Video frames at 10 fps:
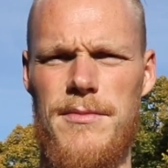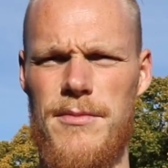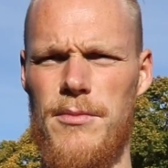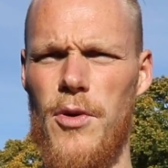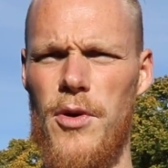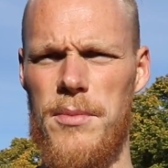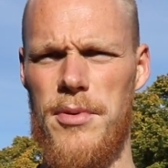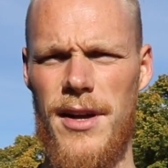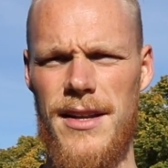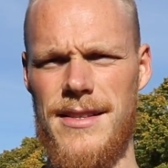more
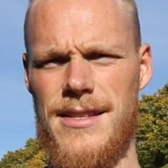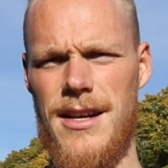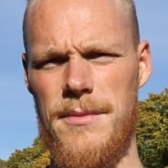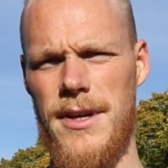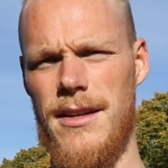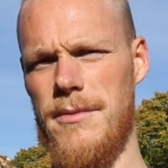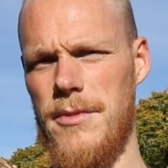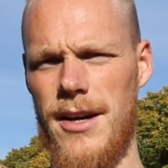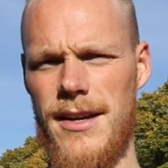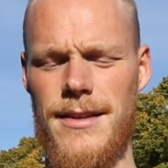products coming on the
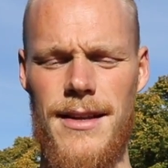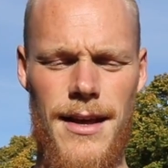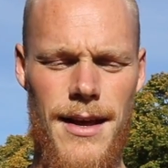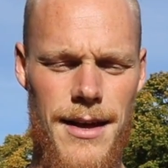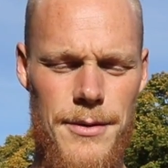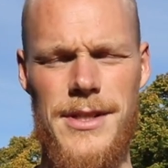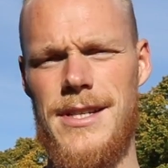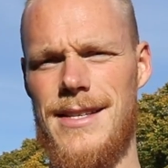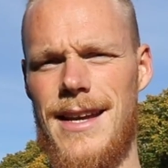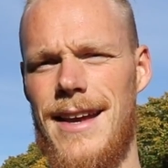market, which
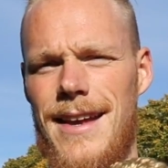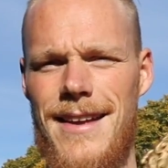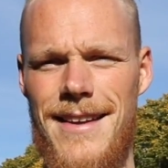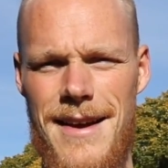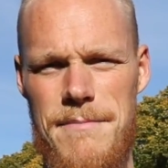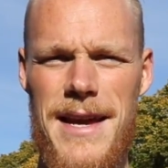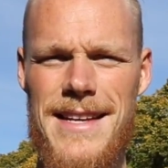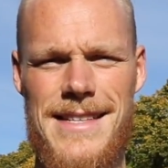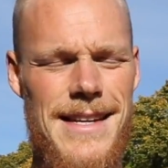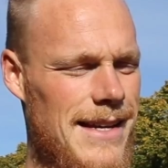is an
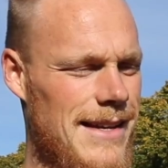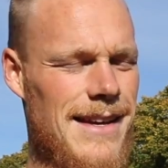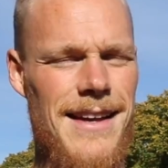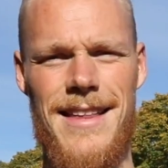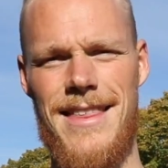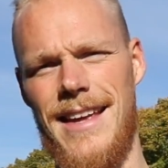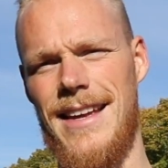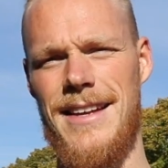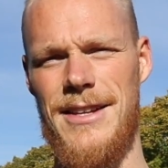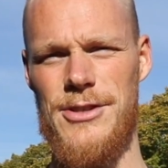amazing
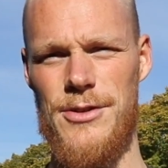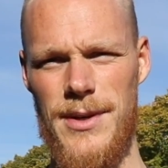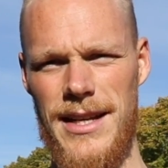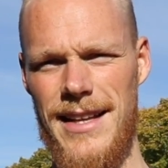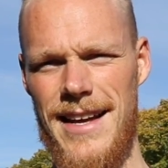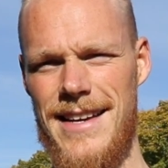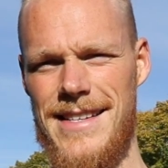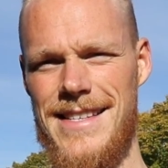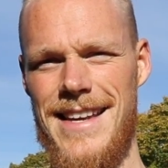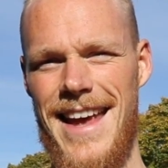thing to
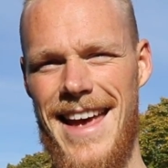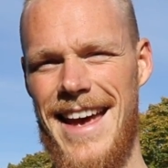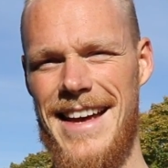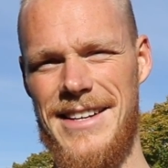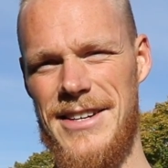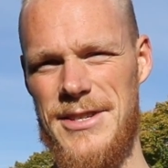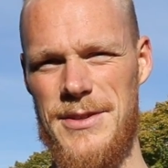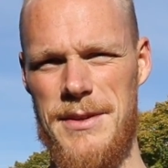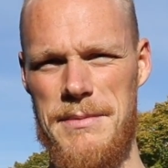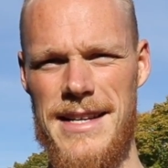realize, and also
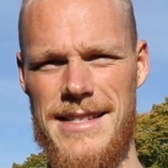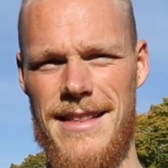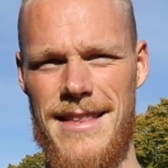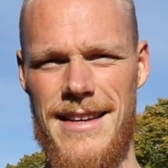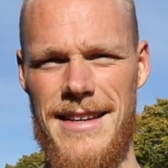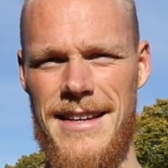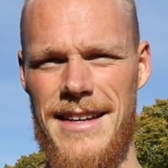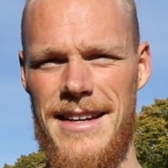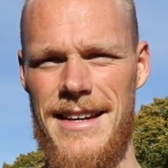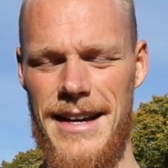an amazing thing
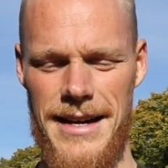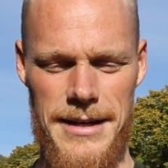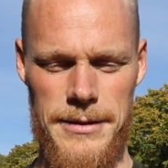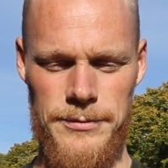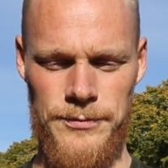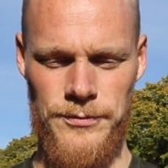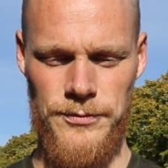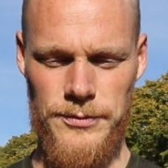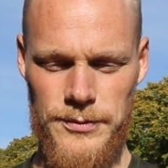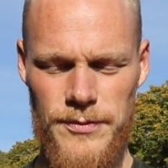
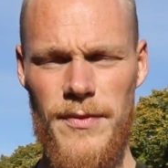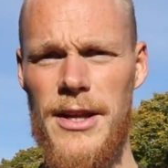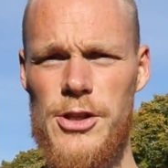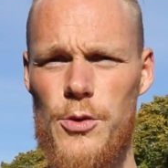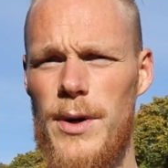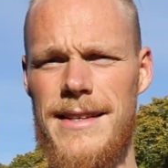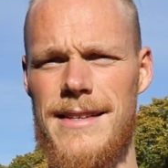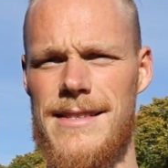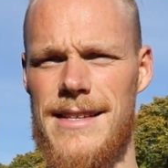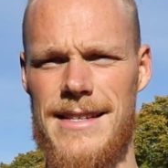to
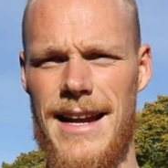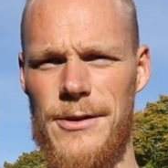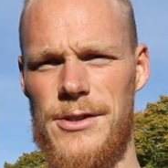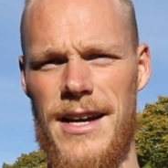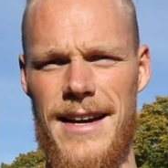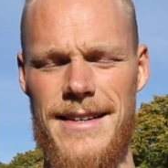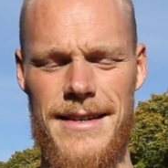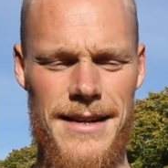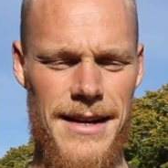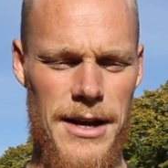witness as an
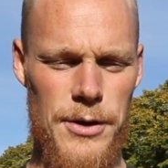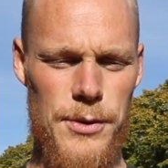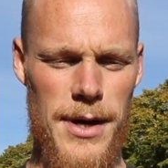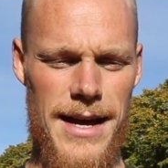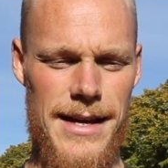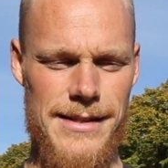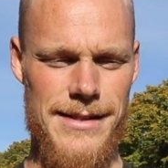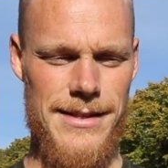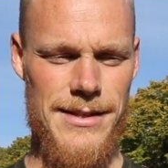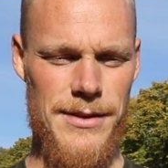outsider who
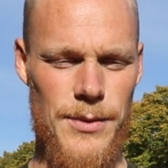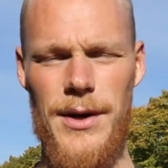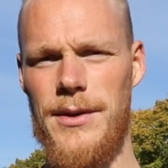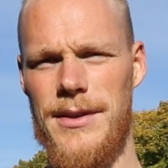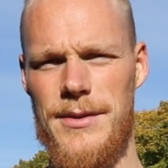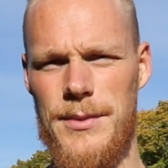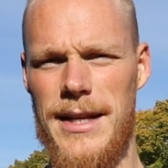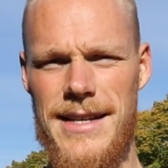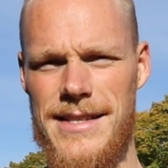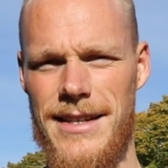has, well, when
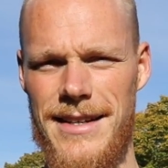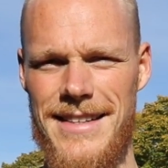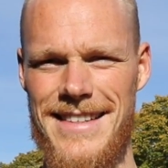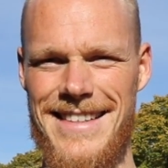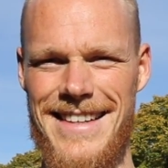I started,